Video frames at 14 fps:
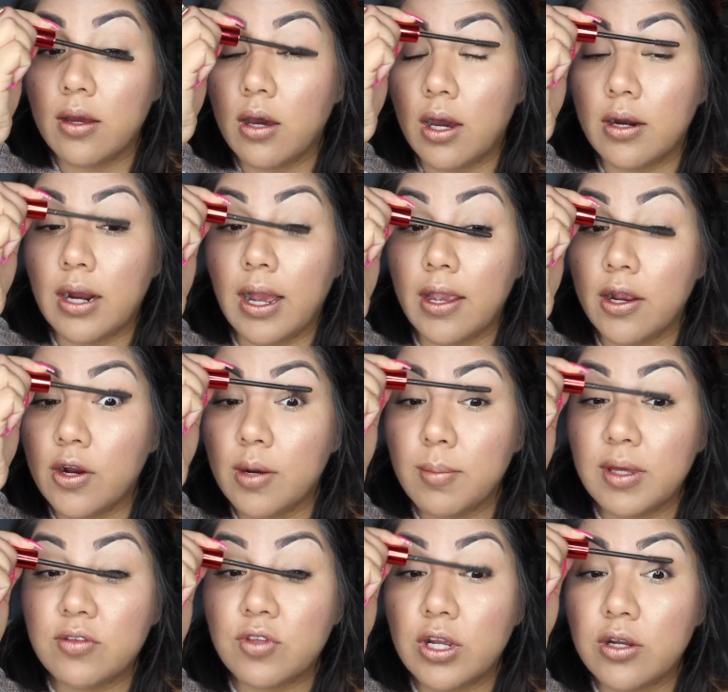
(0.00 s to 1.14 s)
on higher end
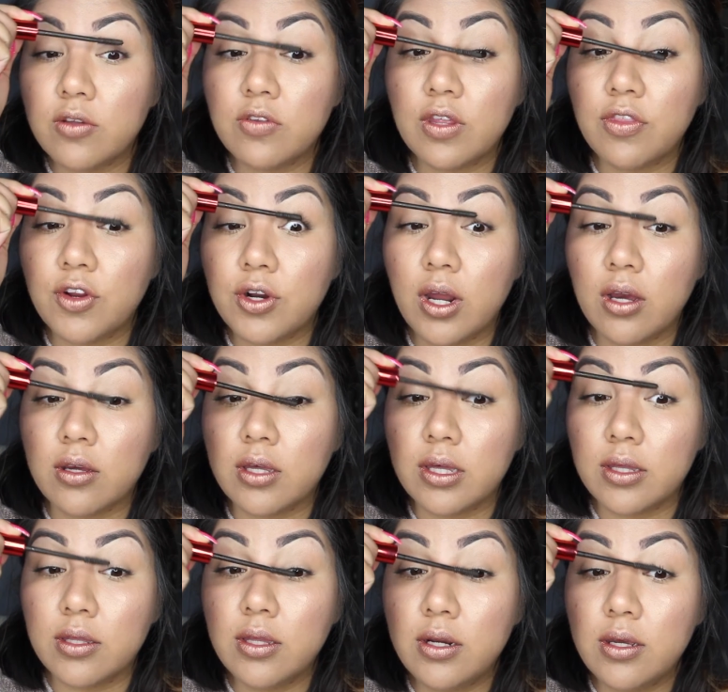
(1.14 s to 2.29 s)
mascaras and they're not
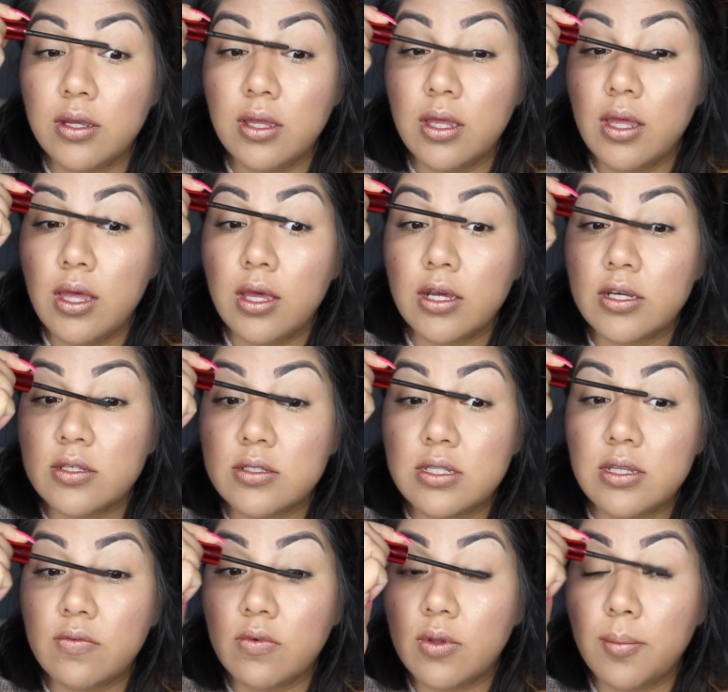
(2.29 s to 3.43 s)
good.
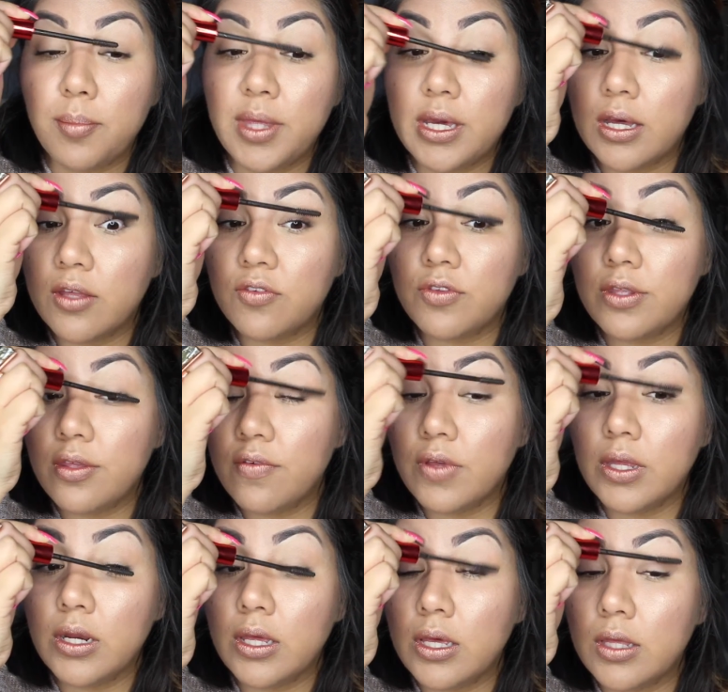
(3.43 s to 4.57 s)
Because
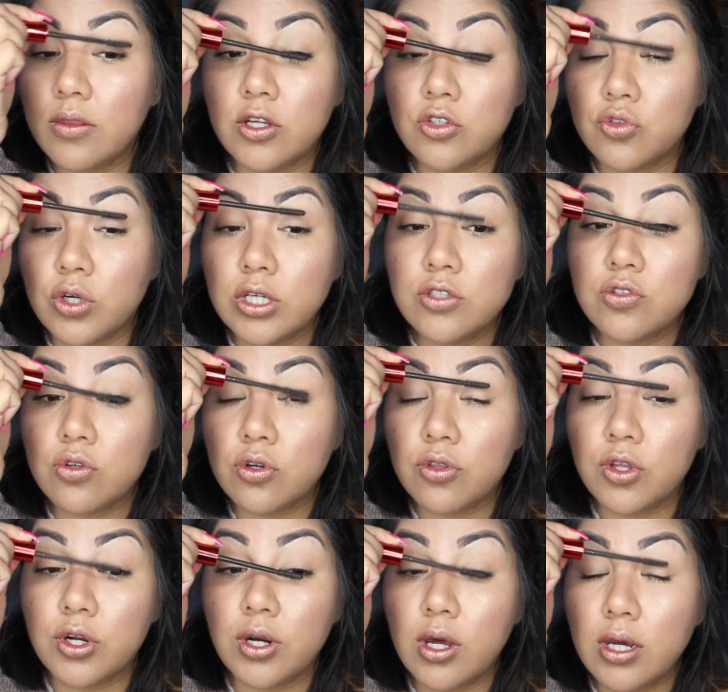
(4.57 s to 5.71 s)
even in the drugstore,
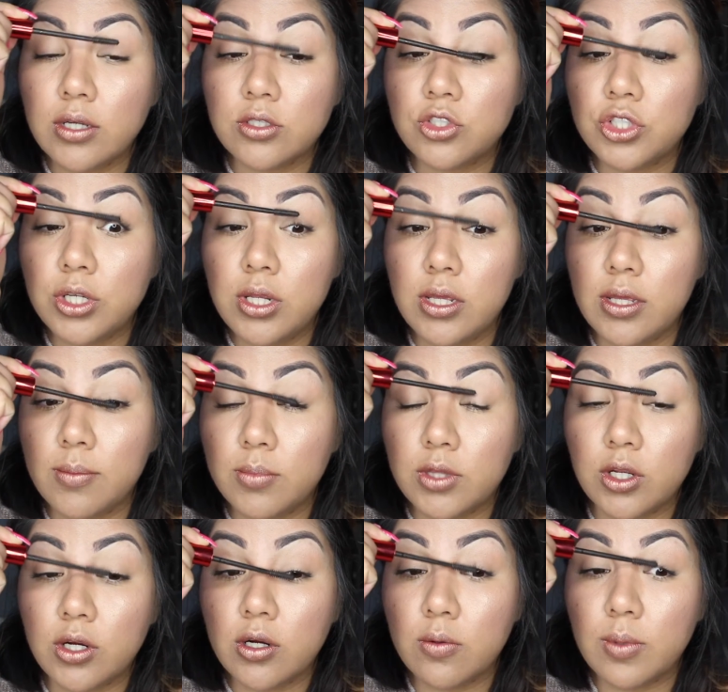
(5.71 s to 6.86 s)
they're not cheap.
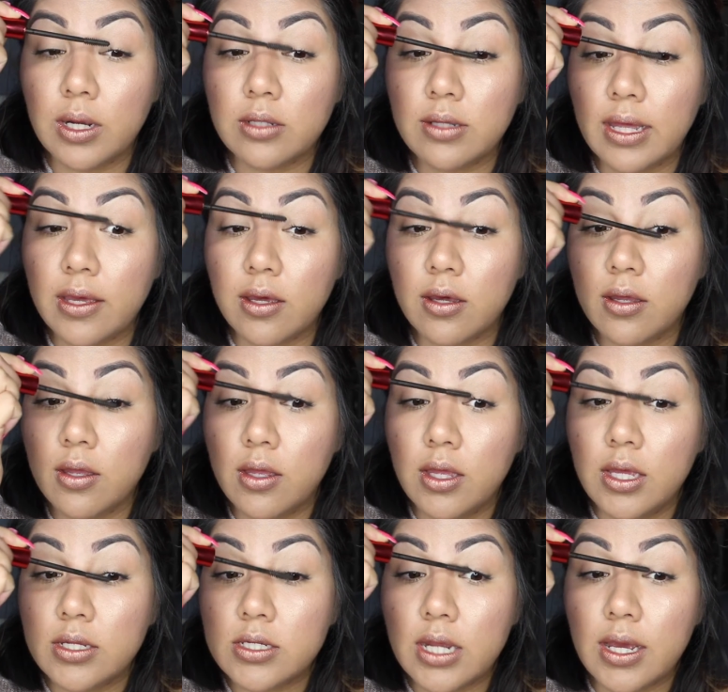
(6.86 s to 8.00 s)
They're around like
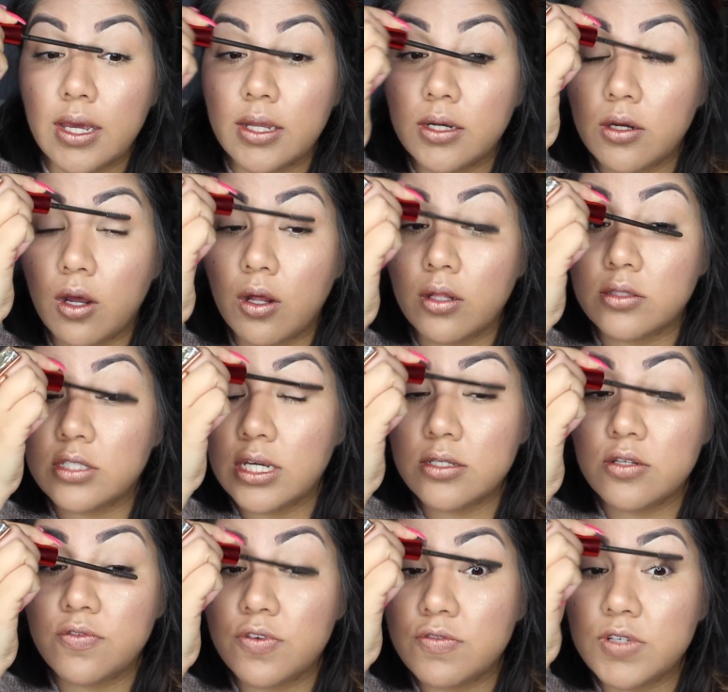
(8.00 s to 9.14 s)
$10
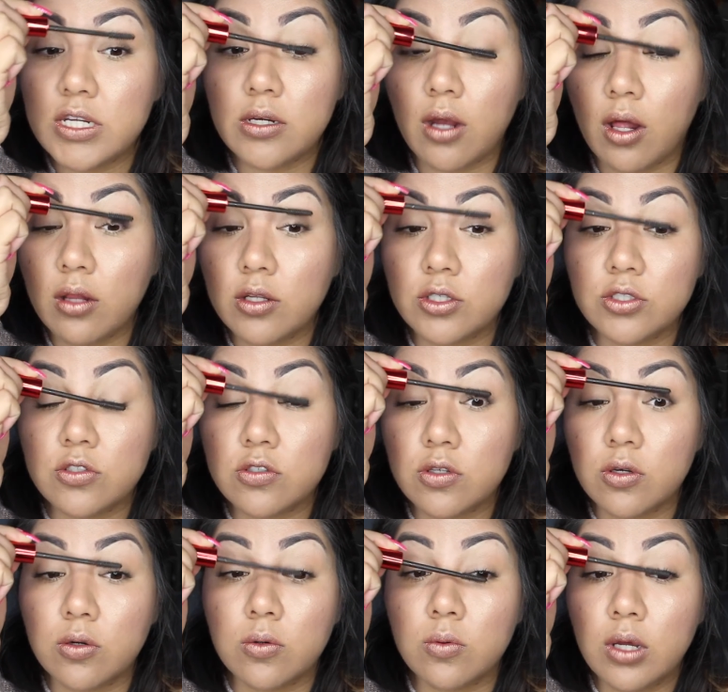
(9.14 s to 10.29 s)
to $15.
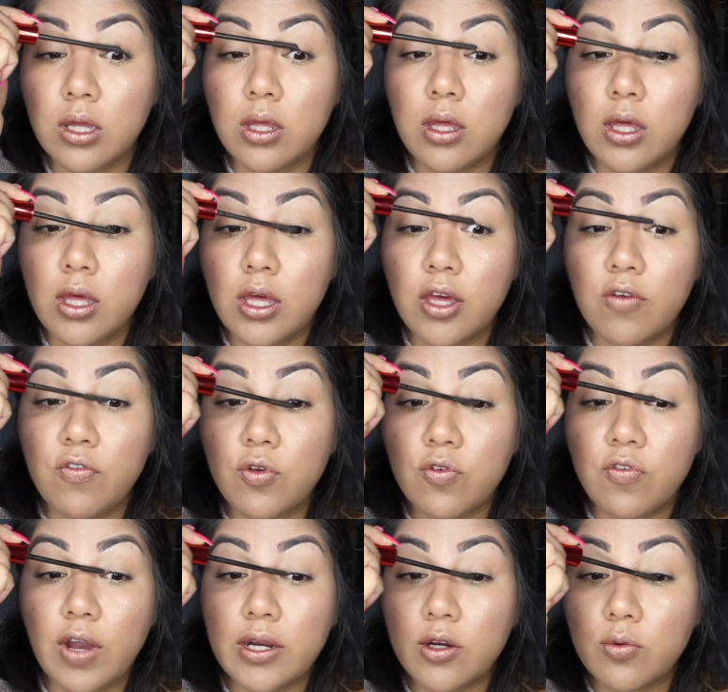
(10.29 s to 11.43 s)
So if you
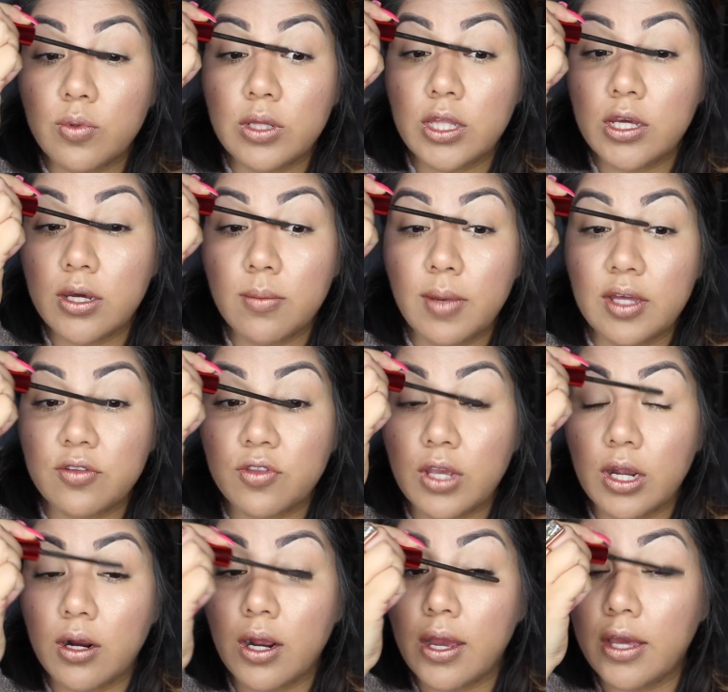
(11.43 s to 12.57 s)
find a really good
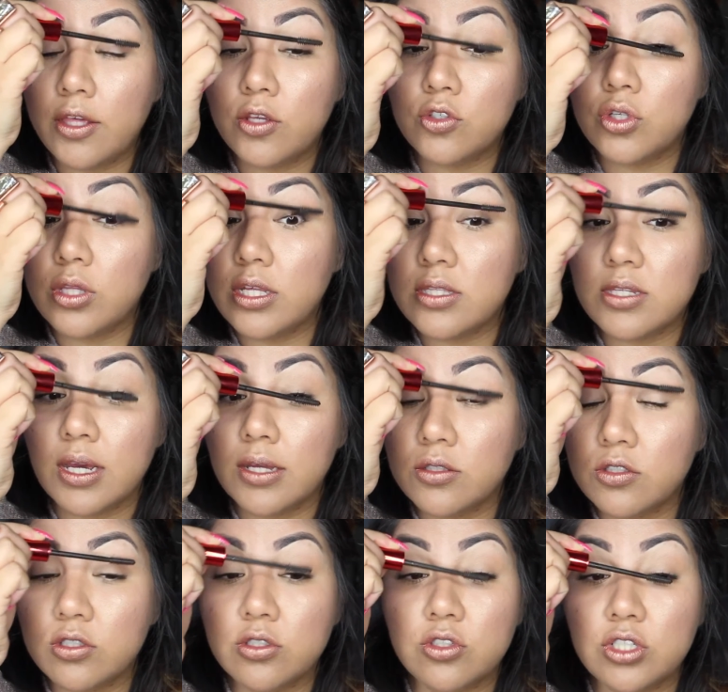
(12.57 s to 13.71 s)
mascara, I usually tend
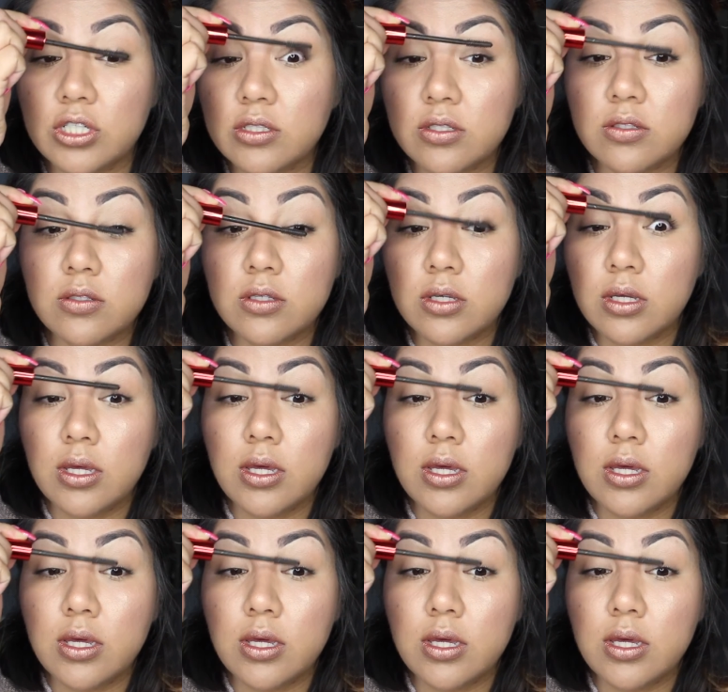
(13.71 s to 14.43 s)
to just